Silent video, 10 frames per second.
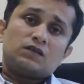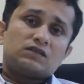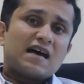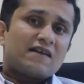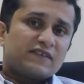
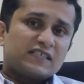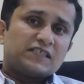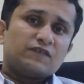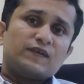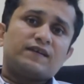The average
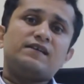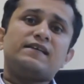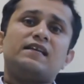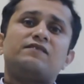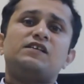
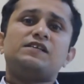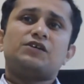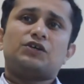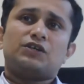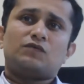difficulty level
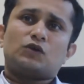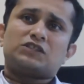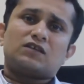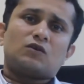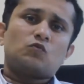here
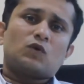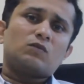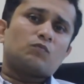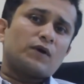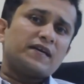was around
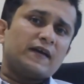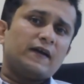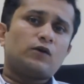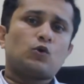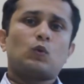
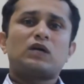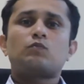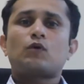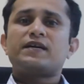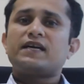1.8 to
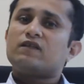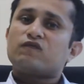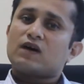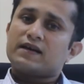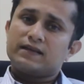
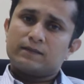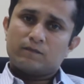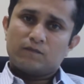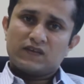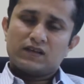1.85,
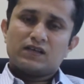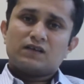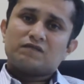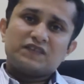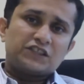
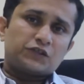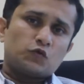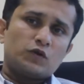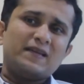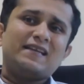which
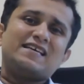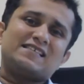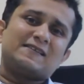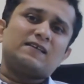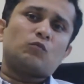would be
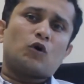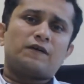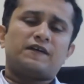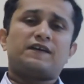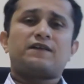less than
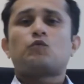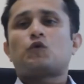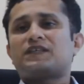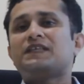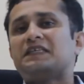moderate and
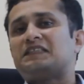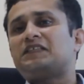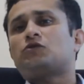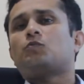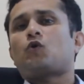more than
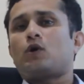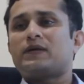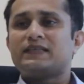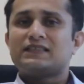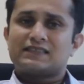easy. So
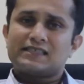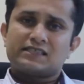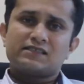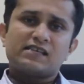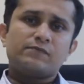broadly this
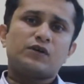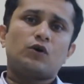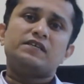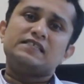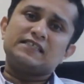section can be
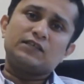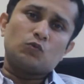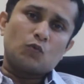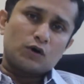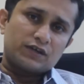called easy to
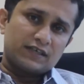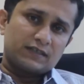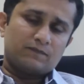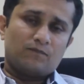moderate.